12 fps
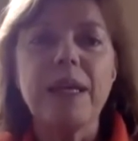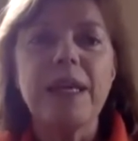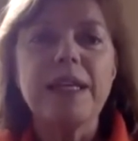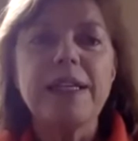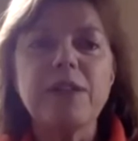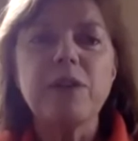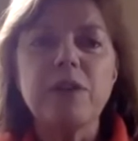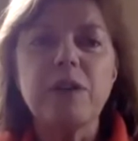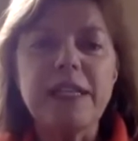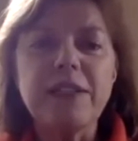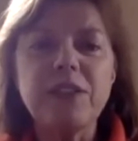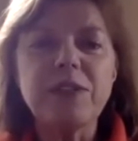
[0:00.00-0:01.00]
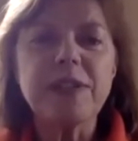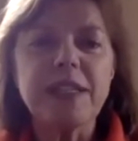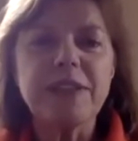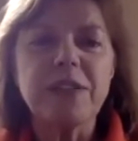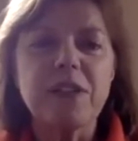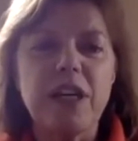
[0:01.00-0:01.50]
So let's just
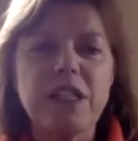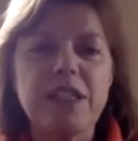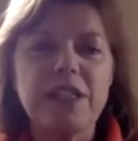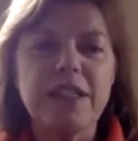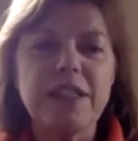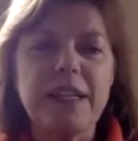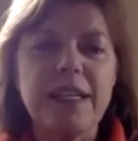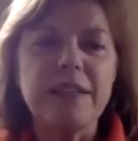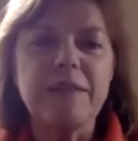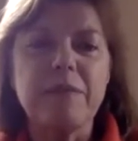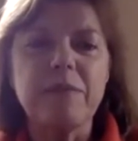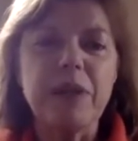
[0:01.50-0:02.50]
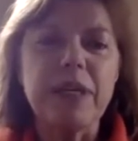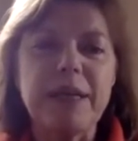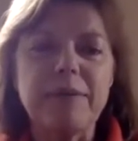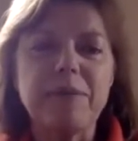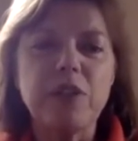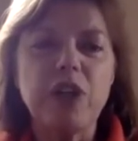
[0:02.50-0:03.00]
get started and bring up
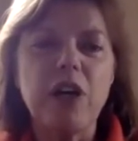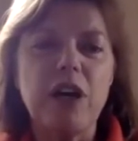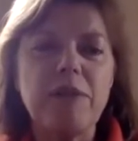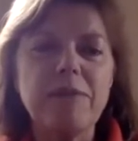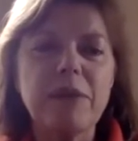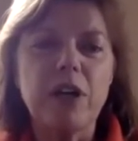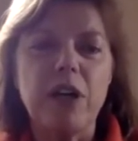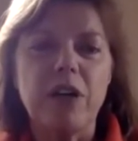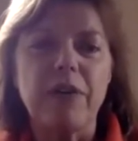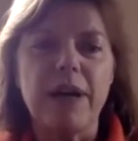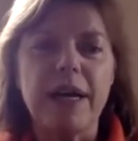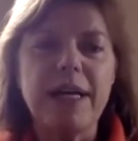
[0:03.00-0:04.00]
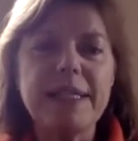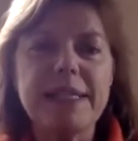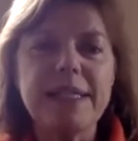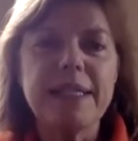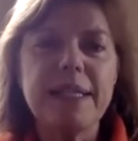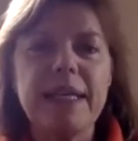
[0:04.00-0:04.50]
Tom Cartwright.
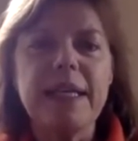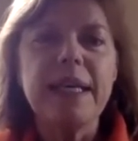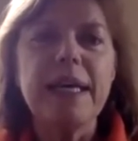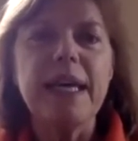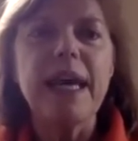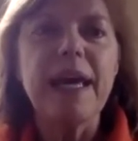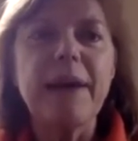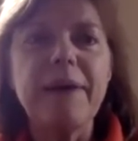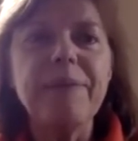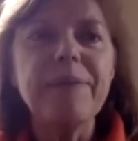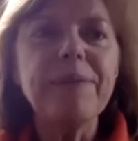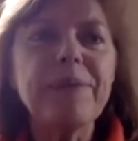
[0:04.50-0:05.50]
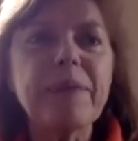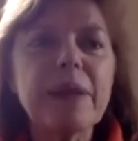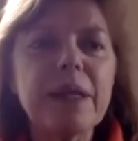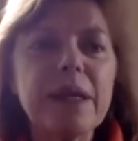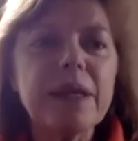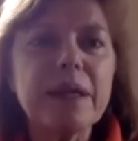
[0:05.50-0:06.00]
Where
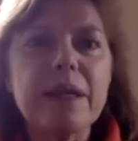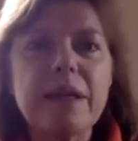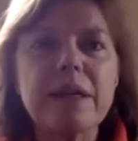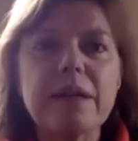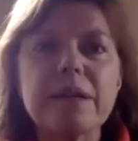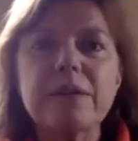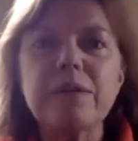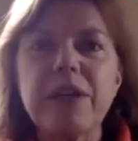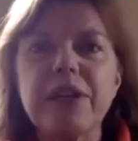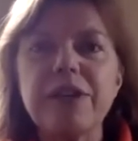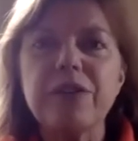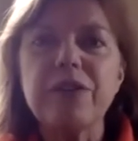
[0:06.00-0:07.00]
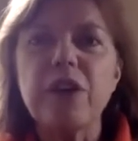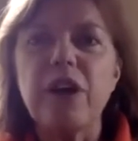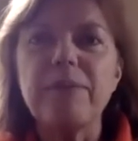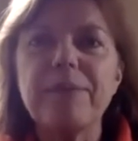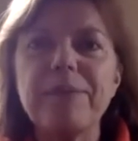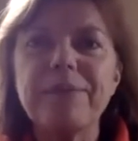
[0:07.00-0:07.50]
are you,
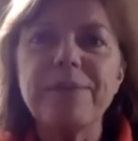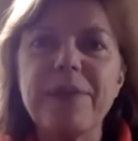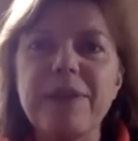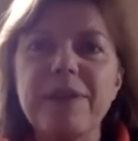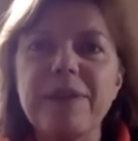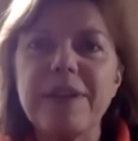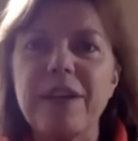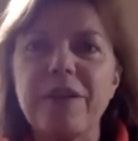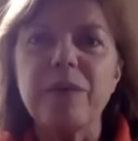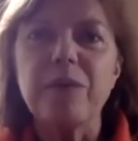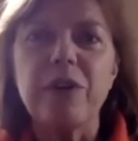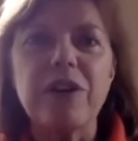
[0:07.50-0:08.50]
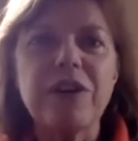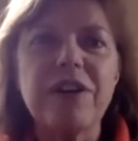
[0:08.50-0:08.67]
Tom? Here you are.